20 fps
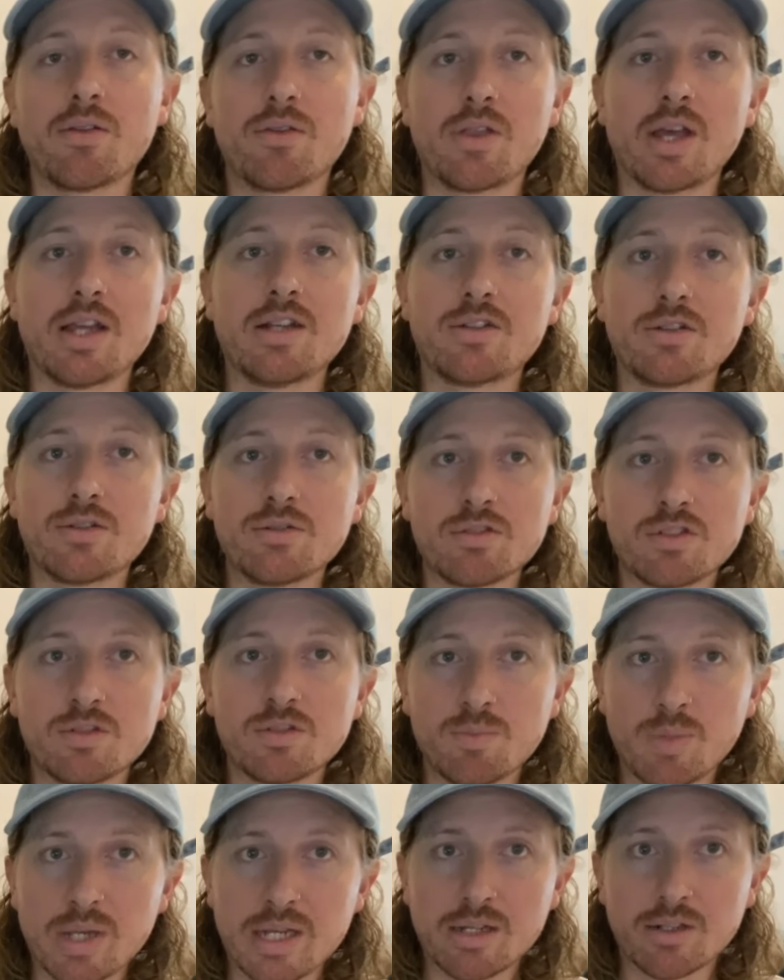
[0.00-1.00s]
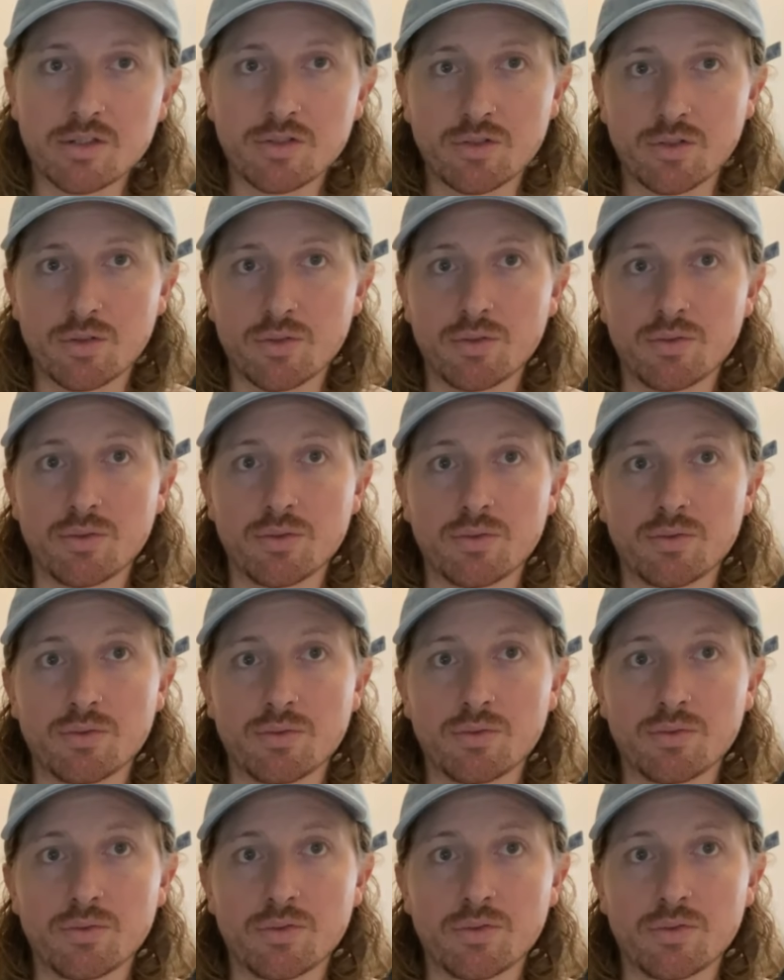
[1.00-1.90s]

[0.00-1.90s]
they do speak to